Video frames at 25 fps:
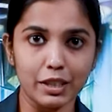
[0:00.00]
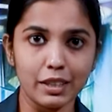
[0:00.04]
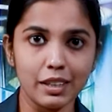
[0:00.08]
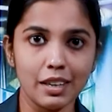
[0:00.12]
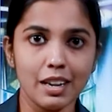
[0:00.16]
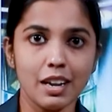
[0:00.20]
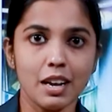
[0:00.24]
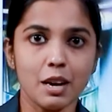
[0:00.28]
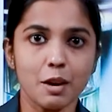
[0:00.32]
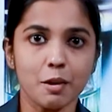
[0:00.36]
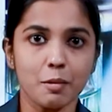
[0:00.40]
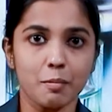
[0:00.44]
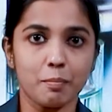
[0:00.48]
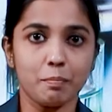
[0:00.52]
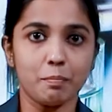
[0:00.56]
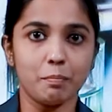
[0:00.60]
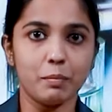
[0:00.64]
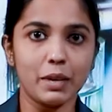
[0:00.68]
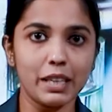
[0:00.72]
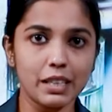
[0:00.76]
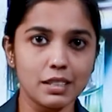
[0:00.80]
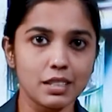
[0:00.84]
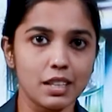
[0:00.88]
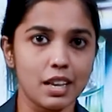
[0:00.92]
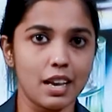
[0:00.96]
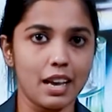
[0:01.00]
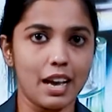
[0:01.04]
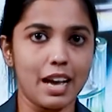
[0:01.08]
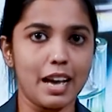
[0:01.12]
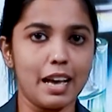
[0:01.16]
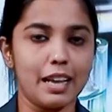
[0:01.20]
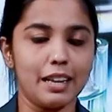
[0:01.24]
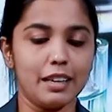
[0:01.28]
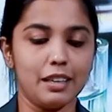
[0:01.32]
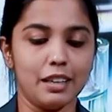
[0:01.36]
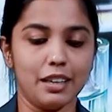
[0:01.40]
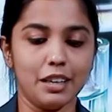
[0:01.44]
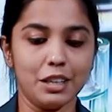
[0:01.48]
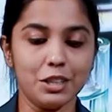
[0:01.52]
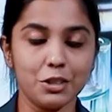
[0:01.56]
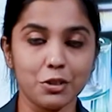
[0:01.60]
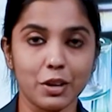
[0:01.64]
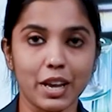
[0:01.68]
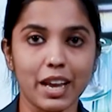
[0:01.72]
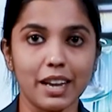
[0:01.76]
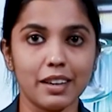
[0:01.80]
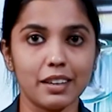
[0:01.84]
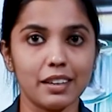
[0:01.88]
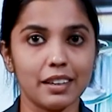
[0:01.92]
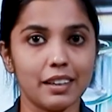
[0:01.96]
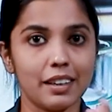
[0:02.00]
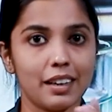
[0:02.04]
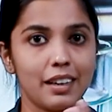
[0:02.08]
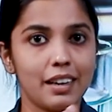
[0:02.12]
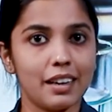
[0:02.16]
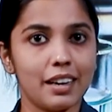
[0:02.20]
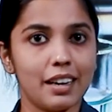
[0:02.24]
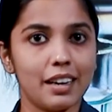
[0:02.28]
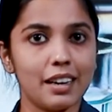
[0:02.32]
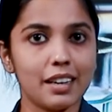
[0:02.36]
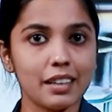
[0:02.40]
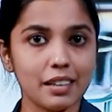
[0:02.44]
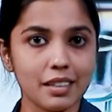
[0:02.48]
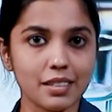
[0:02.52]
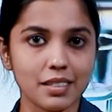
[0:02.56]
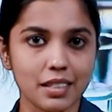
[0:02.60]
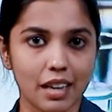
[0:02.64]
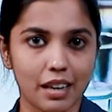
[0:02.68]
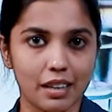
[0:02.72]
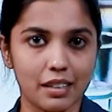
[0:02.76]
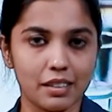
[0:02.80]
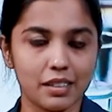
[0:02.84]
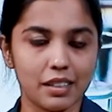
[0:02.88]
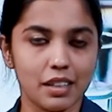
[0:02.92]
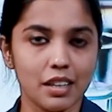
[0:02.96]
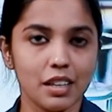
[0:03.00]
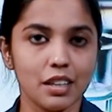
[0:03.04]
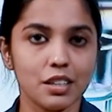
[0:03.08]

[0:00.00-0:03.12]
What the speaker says: in mix and you get a result.